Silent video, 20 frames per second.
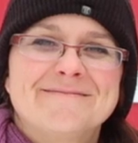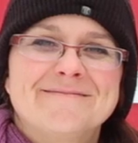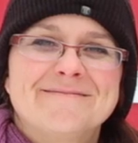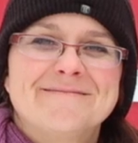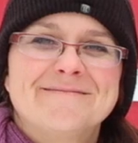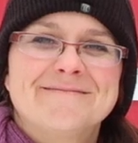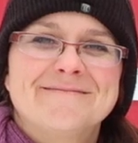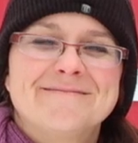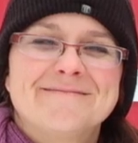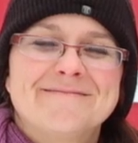
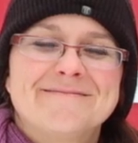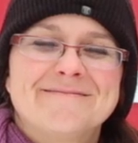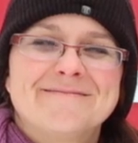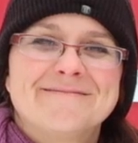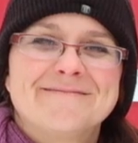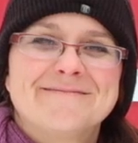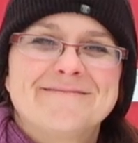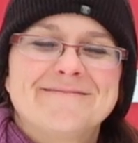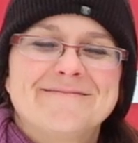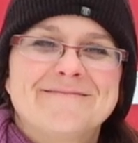
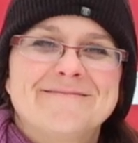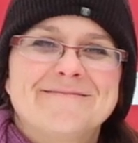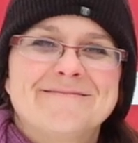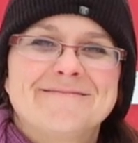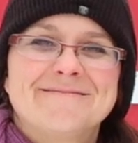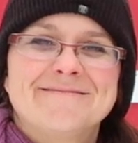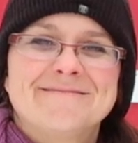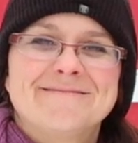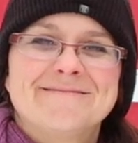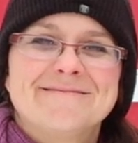
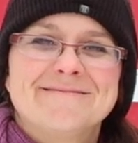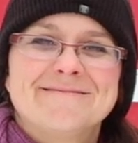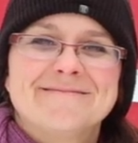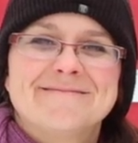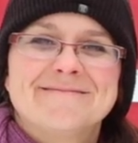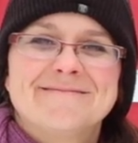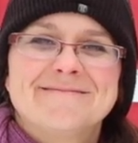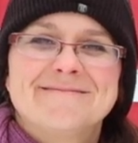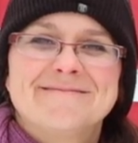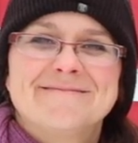
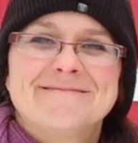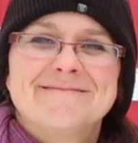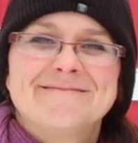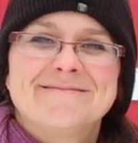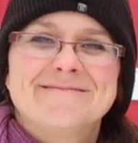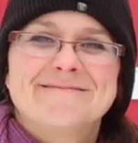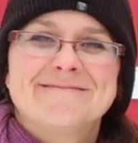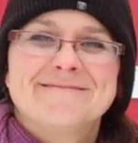[no speech]